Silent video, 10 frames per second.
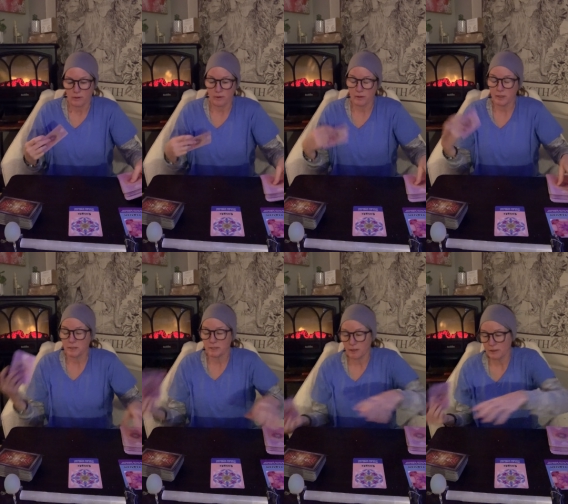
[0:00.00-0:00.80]
Or are they
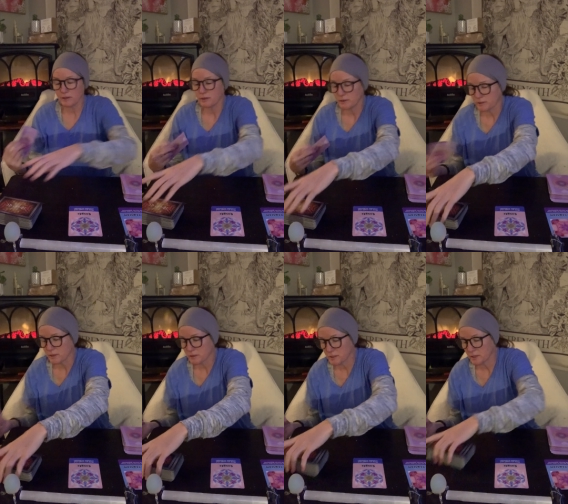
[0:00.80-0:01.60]
telling you
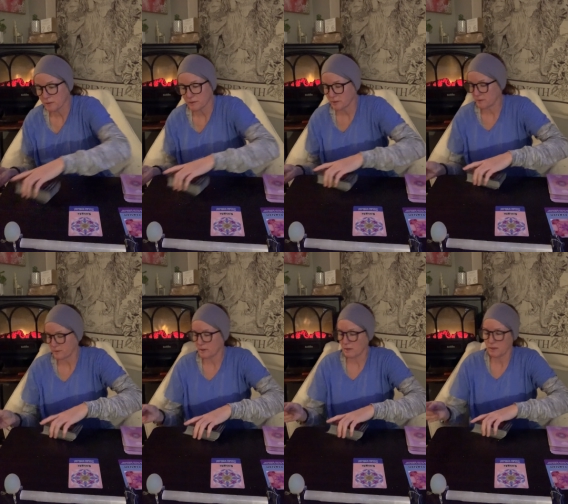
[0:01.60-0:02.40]
they're single and they're
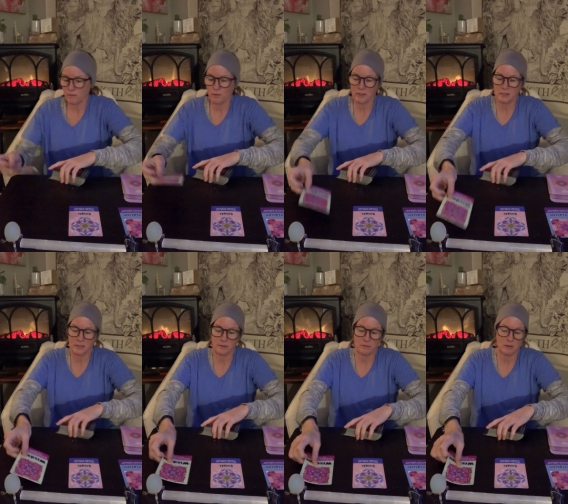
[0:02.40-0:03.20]
not? Wisdom,